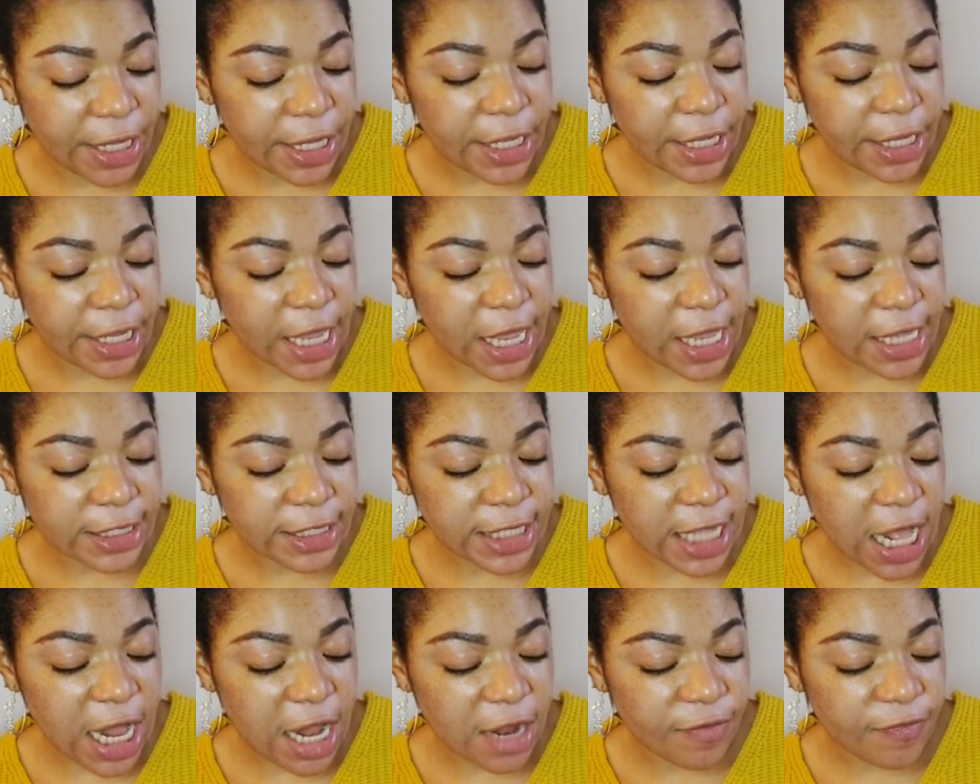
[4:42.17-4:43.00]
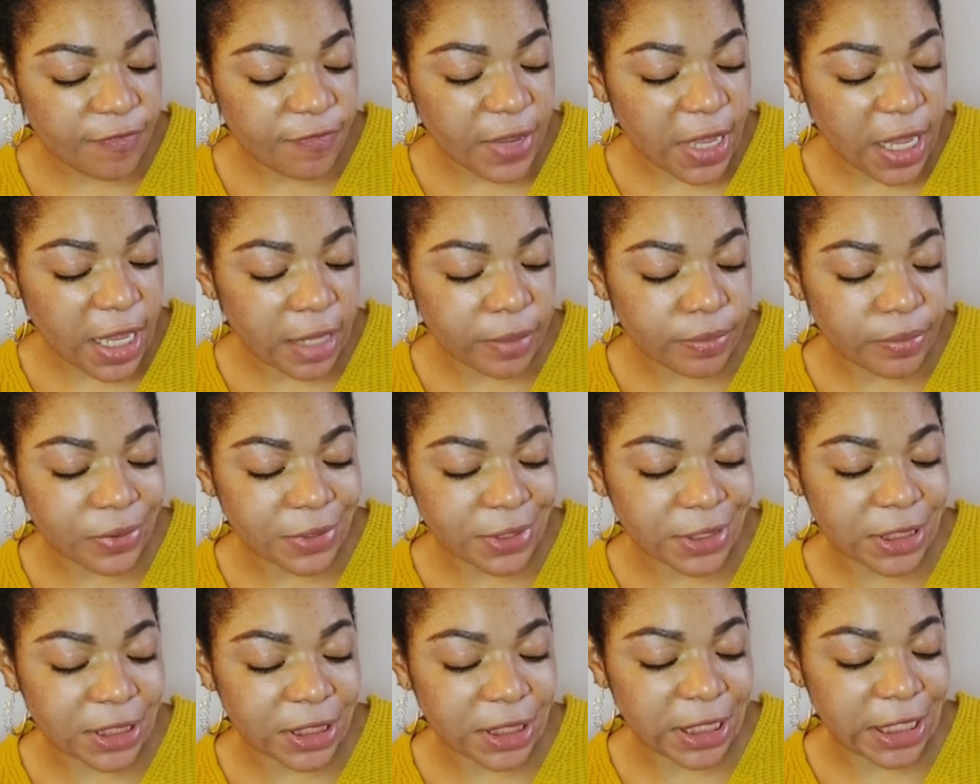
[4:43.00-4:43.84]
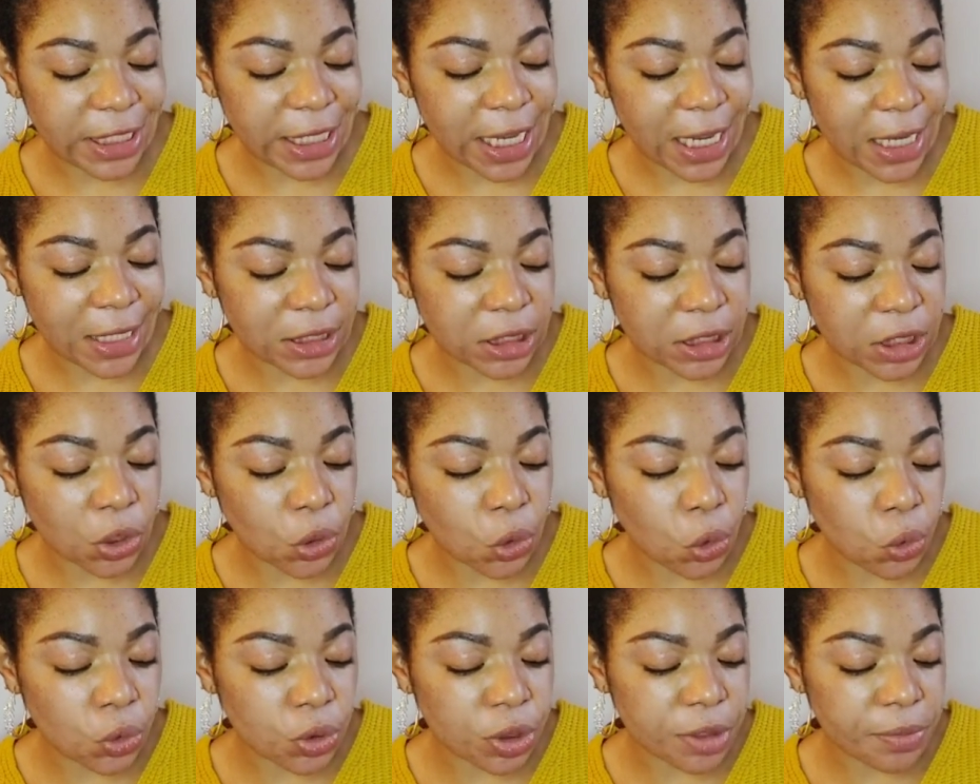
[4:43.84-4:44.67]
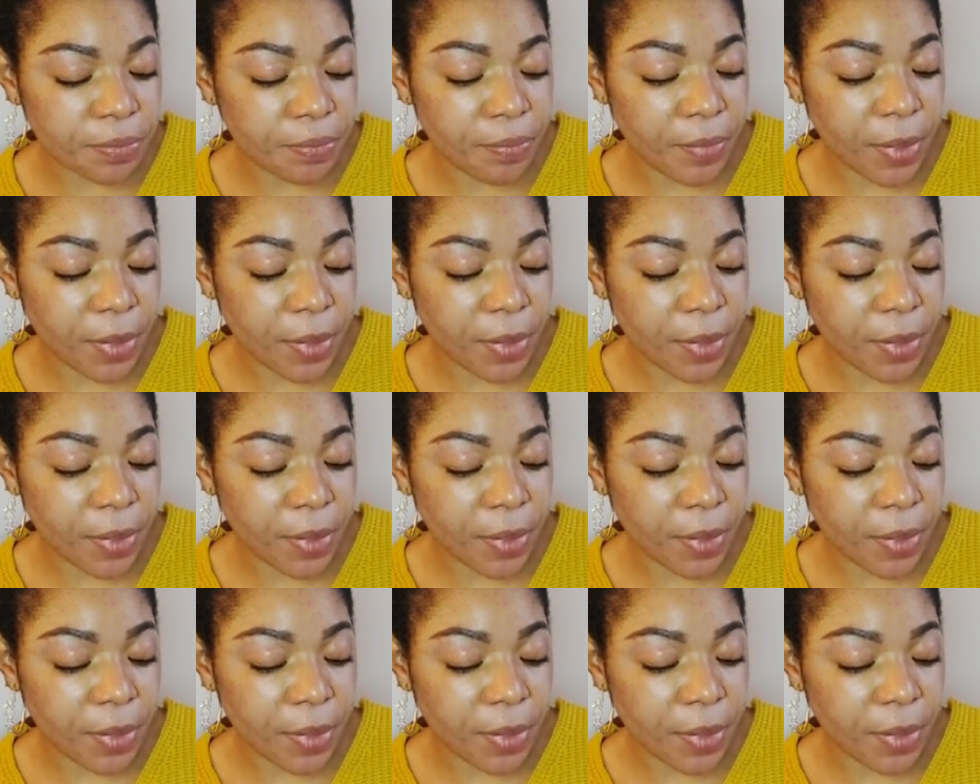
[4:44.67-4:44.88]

it has alpha arbutin, it has goat